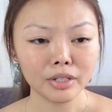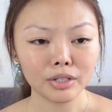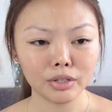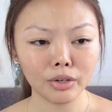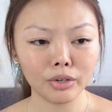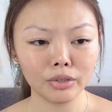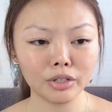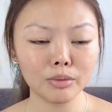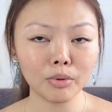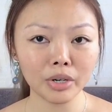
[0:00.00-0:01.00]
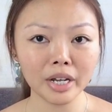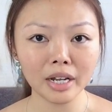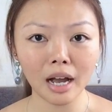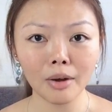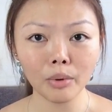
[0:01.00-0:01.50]
So this
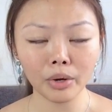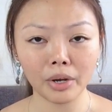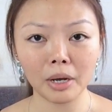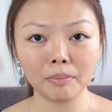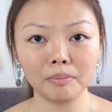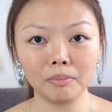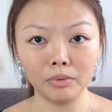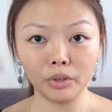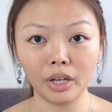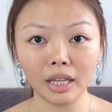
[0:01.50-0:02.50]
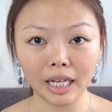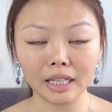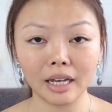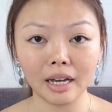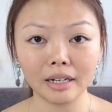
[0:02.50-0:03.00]
morning I woke up looking like
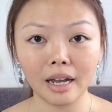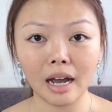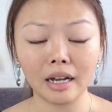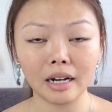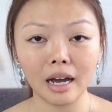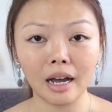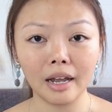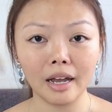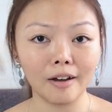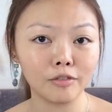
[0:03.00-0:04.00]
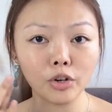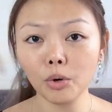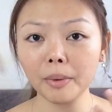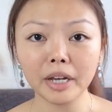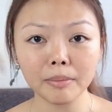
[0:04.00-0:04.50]
that and I have
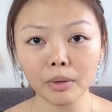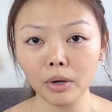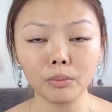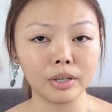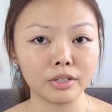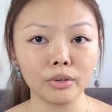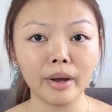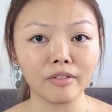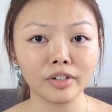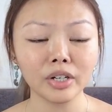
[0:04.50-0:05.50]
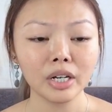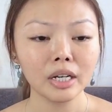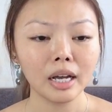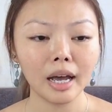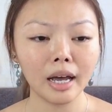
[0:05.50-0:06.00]
no makeup on whatsoever,
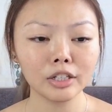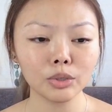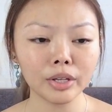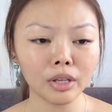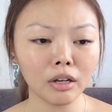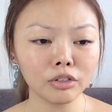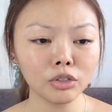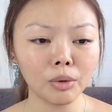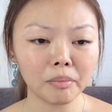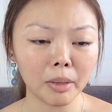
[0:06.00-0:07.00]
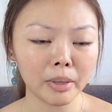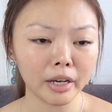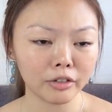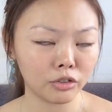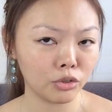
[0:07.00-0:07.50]
and so I thought, maybe
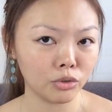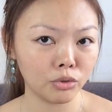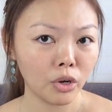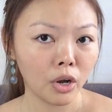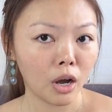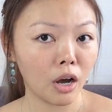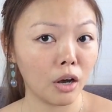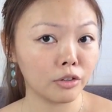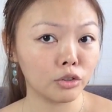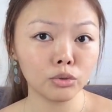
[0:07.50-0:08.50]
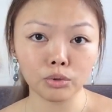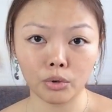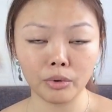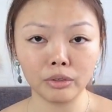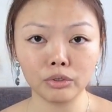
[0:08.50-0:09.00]
I could do a
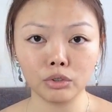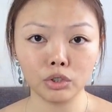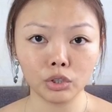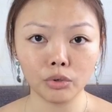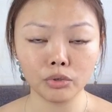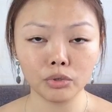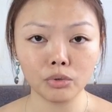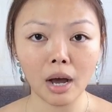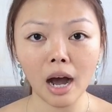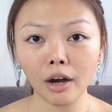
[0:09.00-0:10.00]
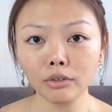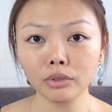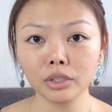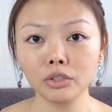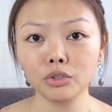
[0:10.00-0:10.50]
tutorial to show you how you
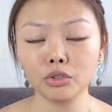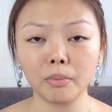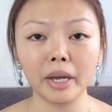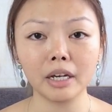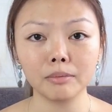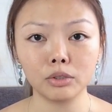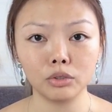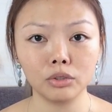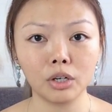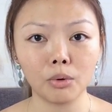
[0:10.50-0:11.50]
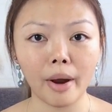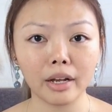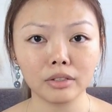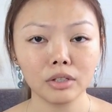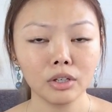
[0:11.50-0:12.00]
can use makeup to
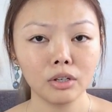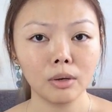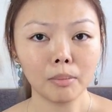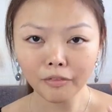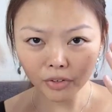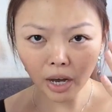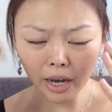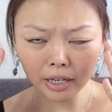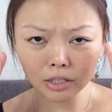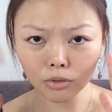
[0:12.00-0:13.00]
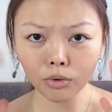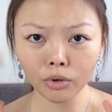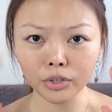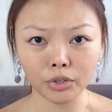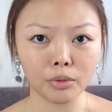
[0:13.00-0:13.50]
correct puffy eyes
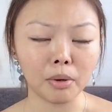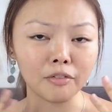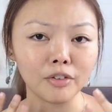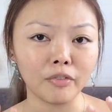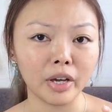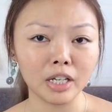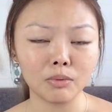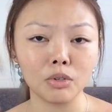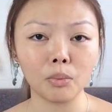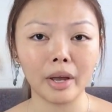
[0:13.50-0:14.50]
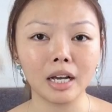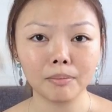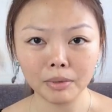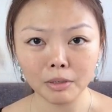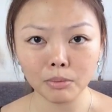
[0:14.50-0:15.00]
or your puffy face when you wake
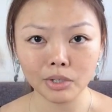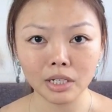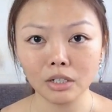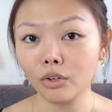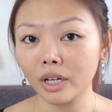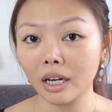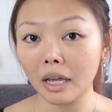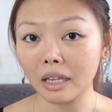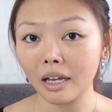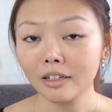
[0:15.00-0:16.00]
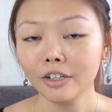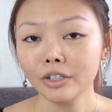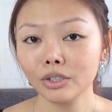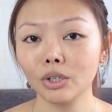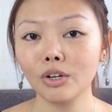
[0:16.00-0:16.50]
up in the morning looking like that.
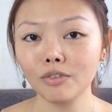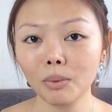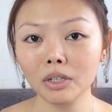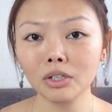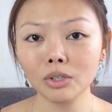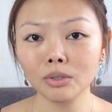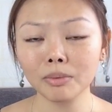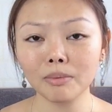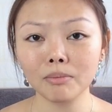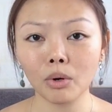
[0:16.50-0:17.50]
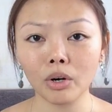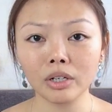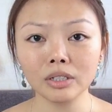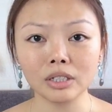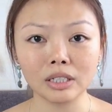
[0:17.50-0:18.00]
So if you want to know a bit
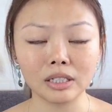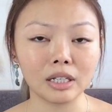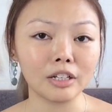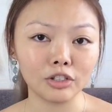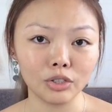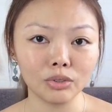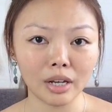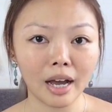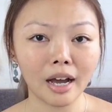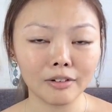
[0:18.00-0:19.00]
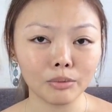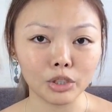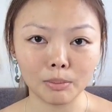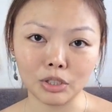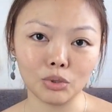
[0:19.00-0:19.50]
more, just stay tuned and
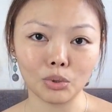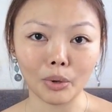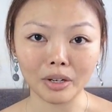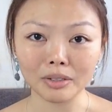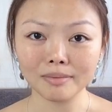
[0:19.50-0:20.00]
watch my tutorial.